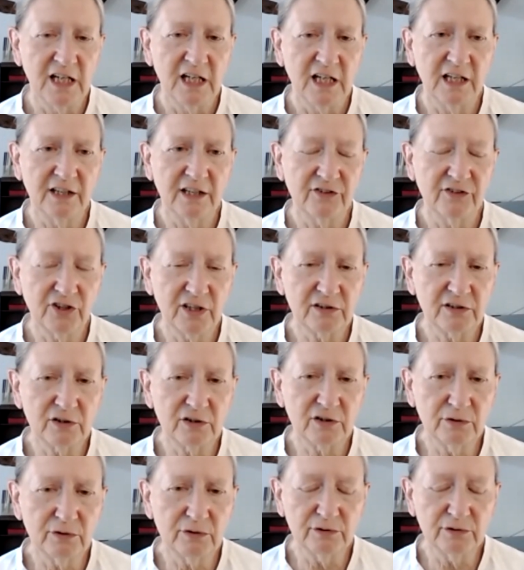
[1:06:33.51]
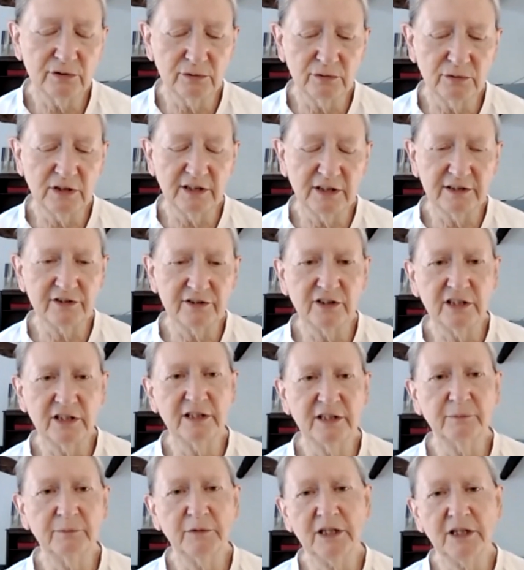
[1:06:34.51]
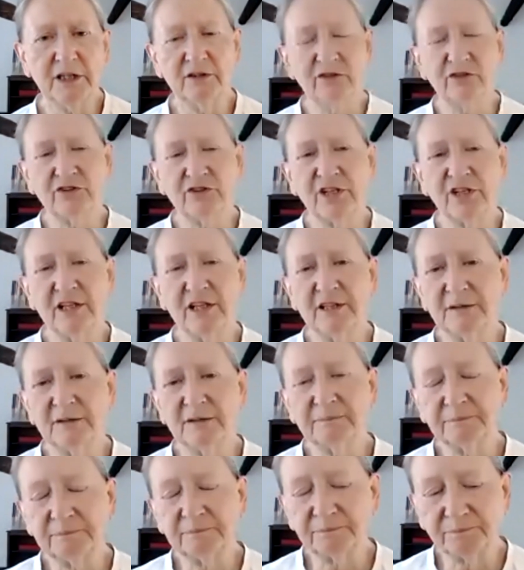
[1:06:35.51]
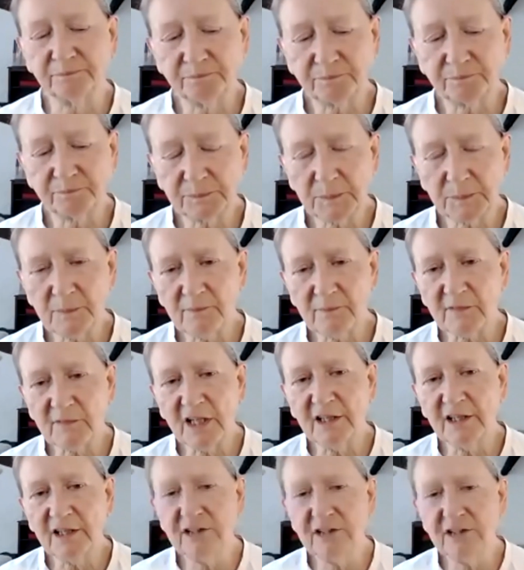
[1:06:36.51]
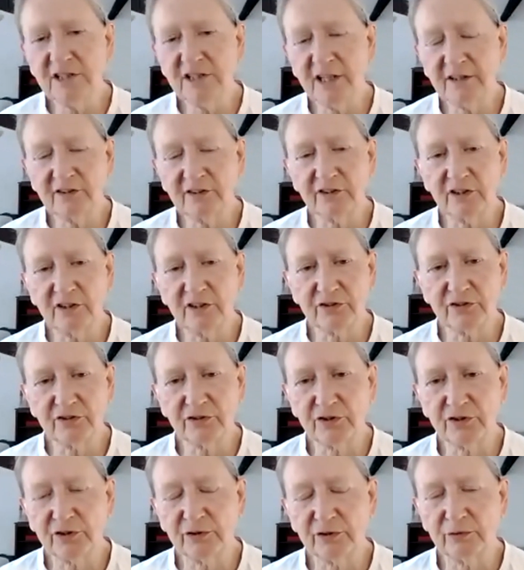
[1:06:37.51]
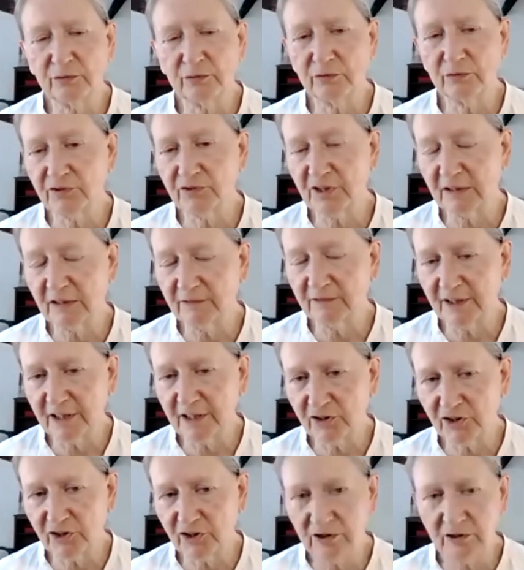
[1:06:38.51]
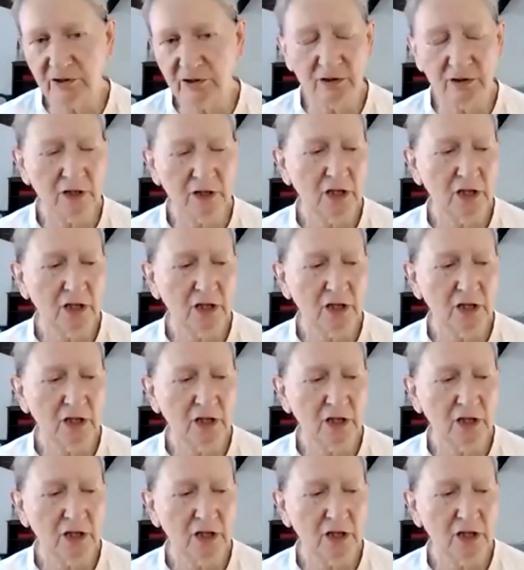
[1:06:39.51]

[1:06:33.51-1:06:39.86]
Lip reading: And Satguru literally means that he takes us to salvation,